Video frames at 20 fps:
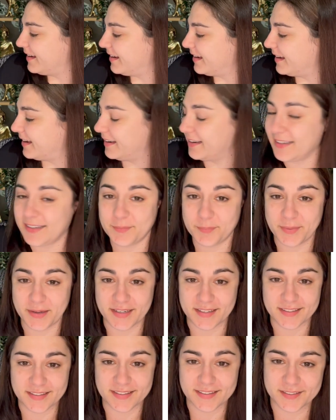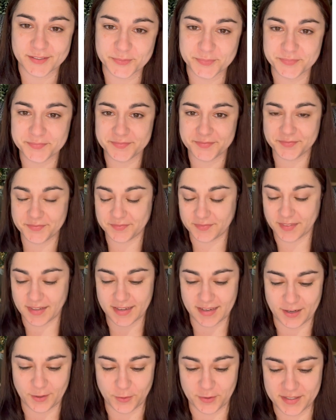and it's been
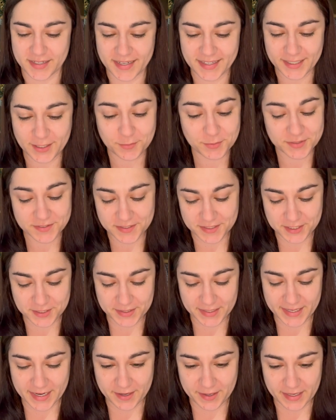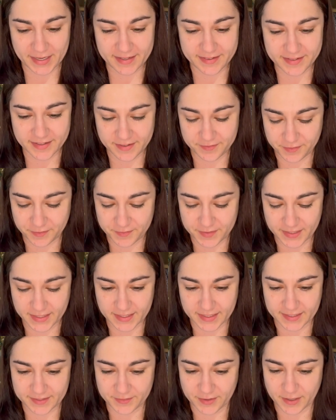a long day, so I'm just going to use a calculator.
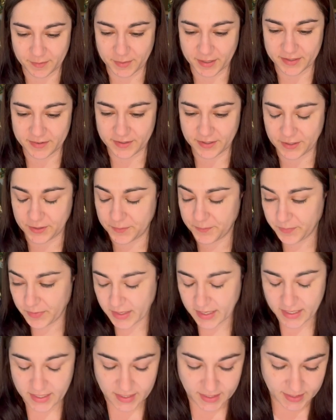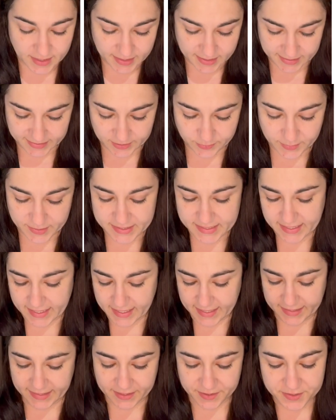56 divided by 2 is
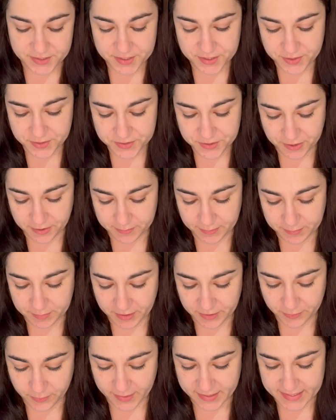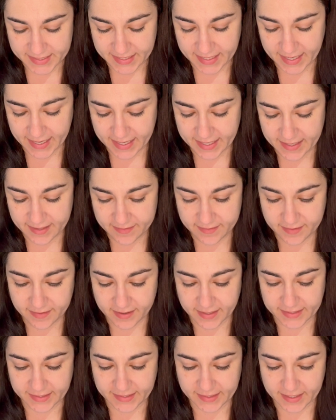28. So 2 times by 28,
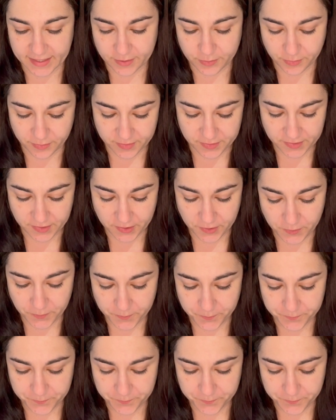I circle the 2.